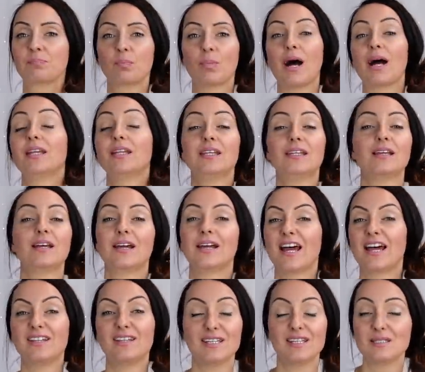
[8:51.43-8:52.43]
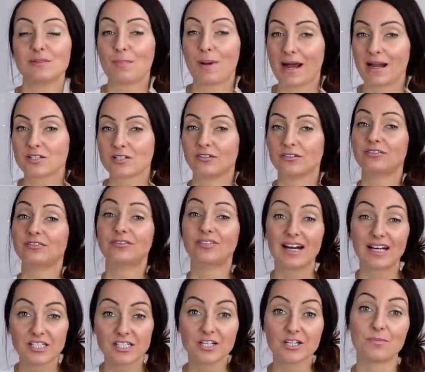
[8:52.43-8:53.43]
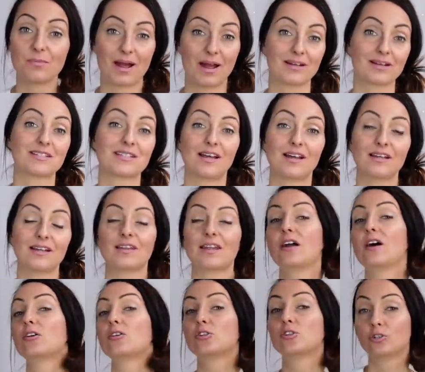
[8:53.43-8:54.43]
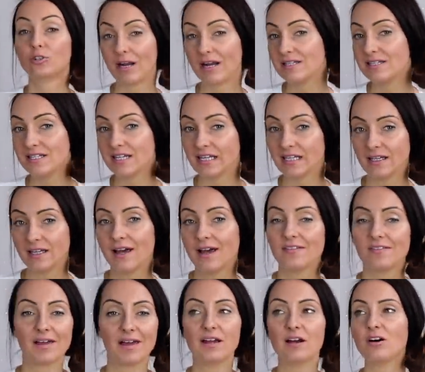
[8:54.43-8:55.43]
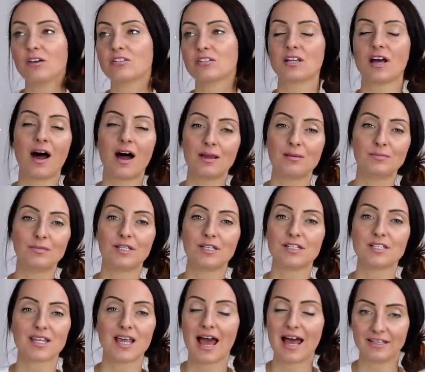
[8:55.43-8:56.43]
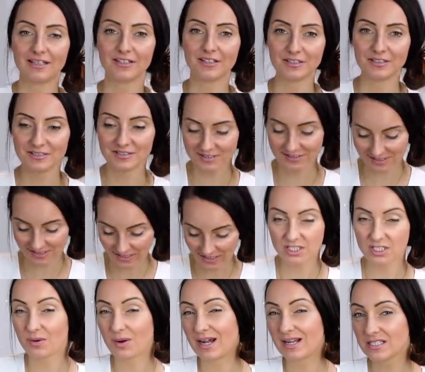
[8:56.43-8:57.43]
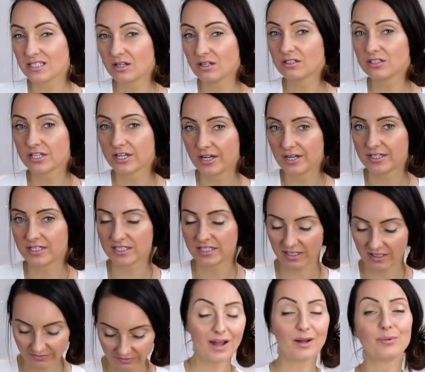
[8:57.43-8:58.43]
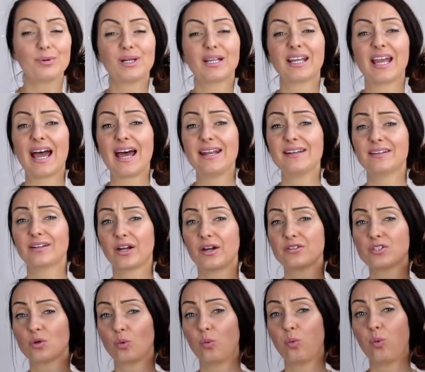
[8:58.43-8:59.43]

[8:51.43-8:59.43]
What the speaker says: But I think, again, these bags are fashion bags. Like they are trendy. They aren't timeless elegance. So as an alternative, I would again go to